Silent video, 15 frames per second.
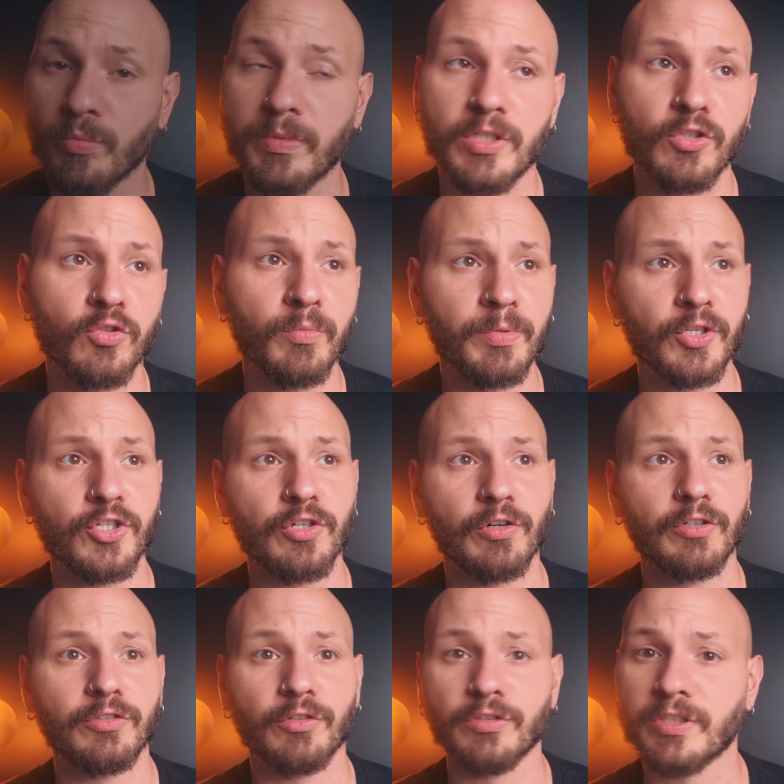to be super
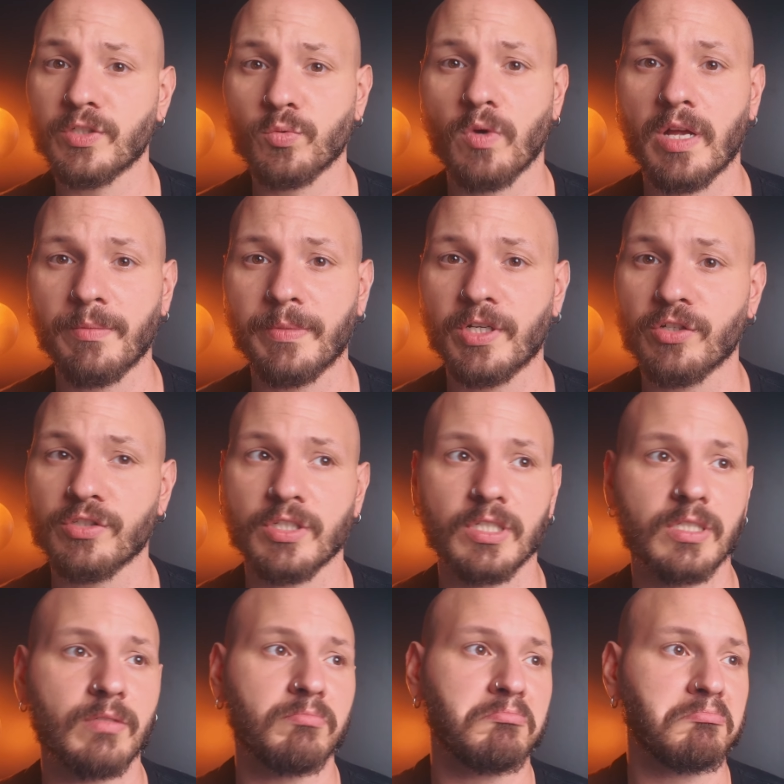short on this one because
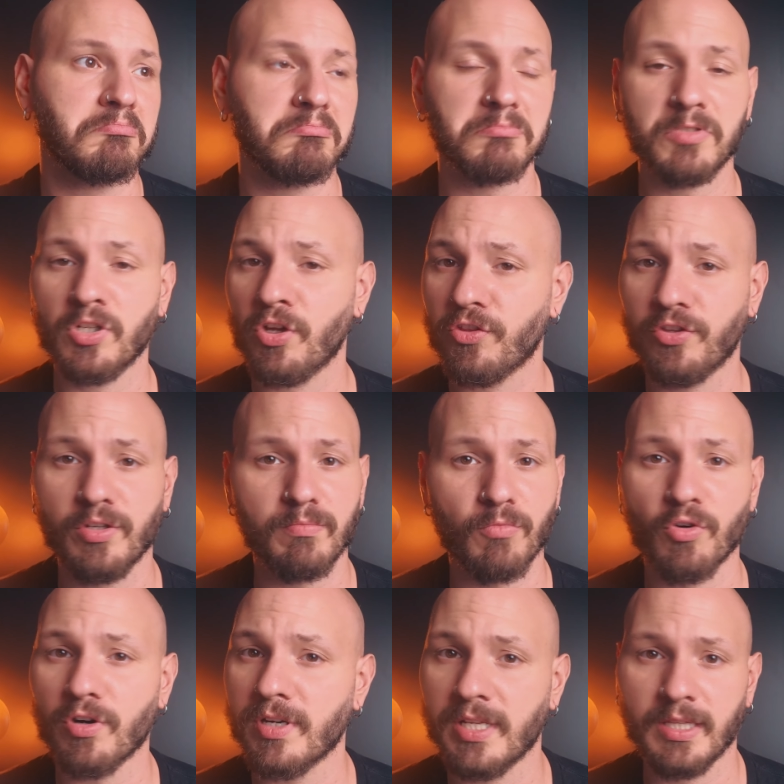it's nothing
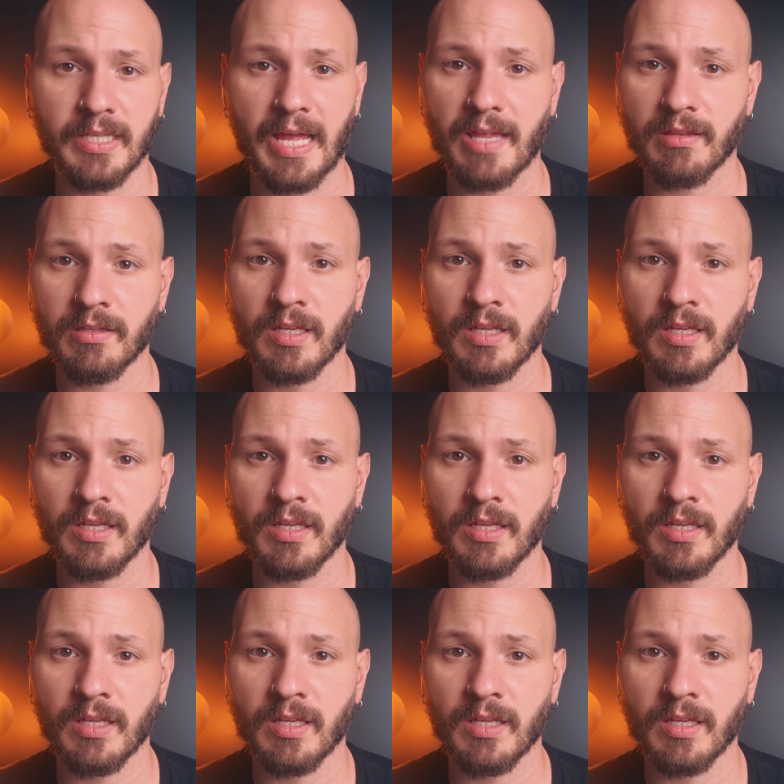more than that.